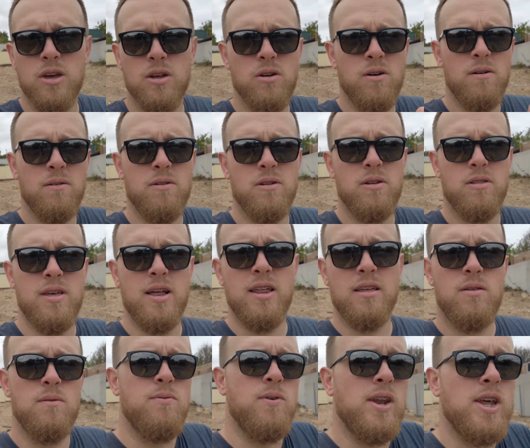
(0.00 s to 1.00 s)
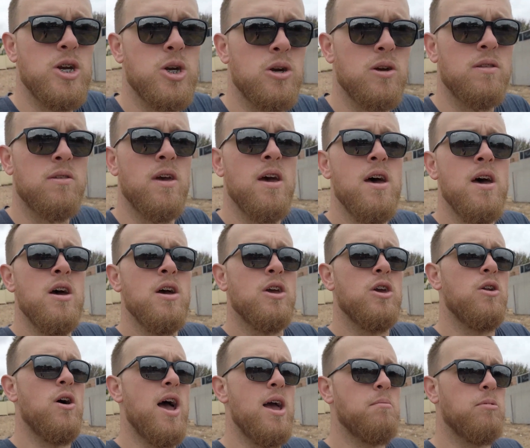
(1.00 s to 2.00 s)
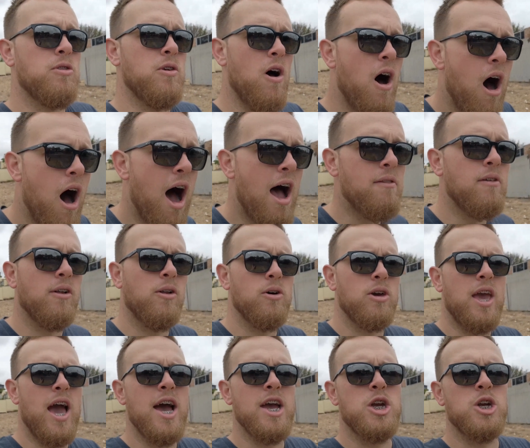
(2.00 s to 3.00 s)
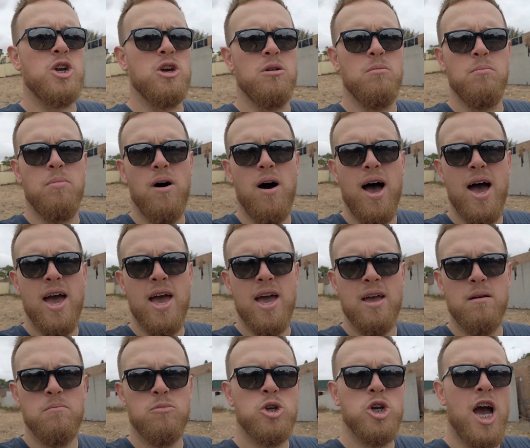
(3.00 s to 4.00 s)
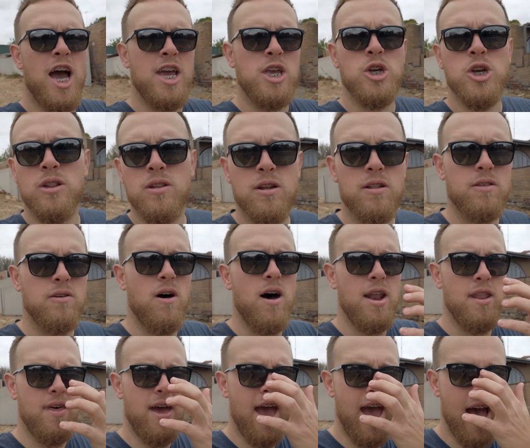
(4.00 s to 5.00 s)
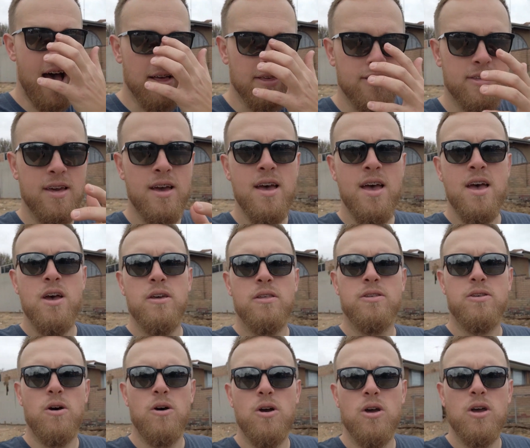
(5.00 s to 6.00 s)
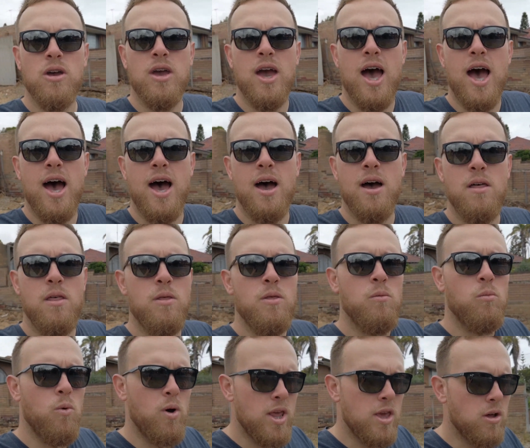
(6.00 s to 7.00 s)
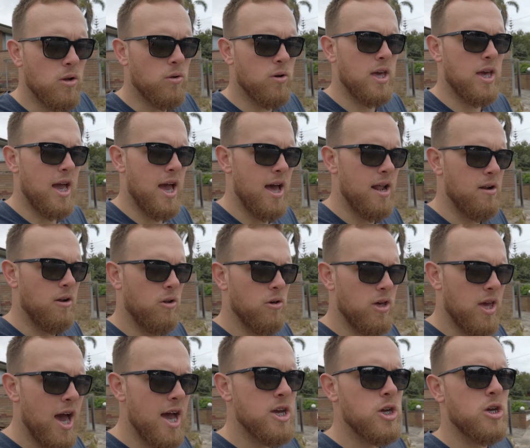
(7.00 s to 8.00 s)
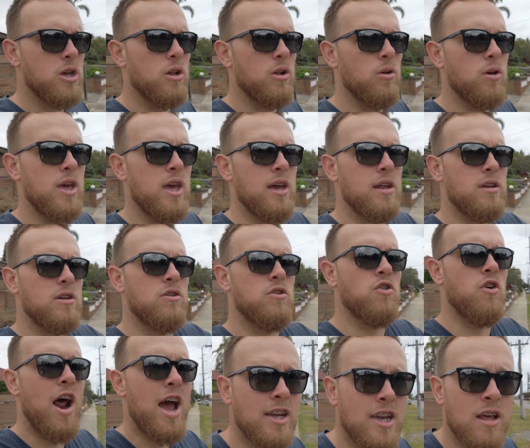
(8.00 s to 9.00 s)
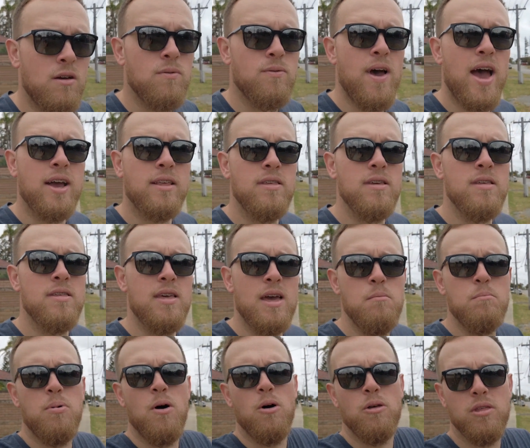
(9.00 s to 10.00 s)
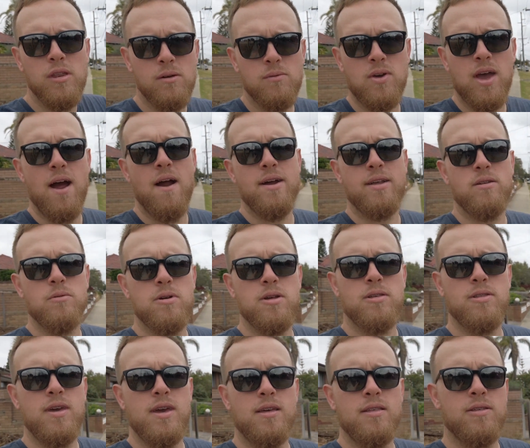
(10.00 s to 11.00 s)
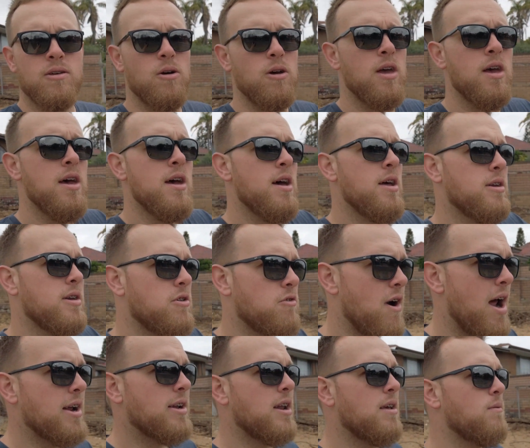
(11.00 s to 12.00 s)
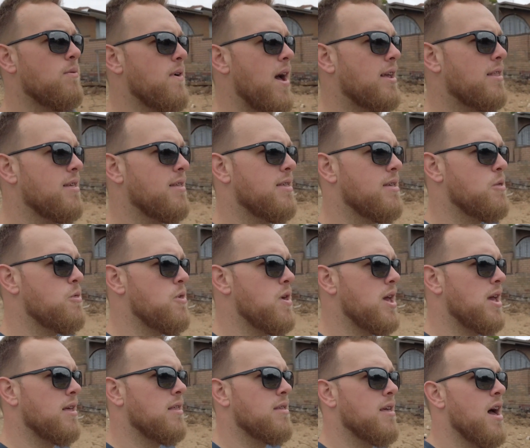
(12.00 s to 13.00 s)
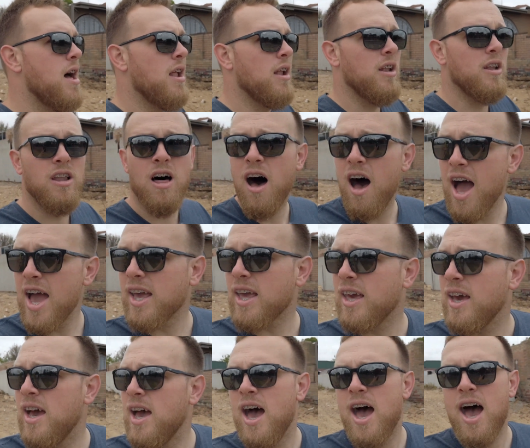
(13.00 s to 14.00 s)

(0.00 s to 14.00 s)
You're not selling the finishes. You're not able to hide the location by changing the design of the house. So when you're looking at location, you're looking at detracting factors and positive characteristics. So detracting factors are things like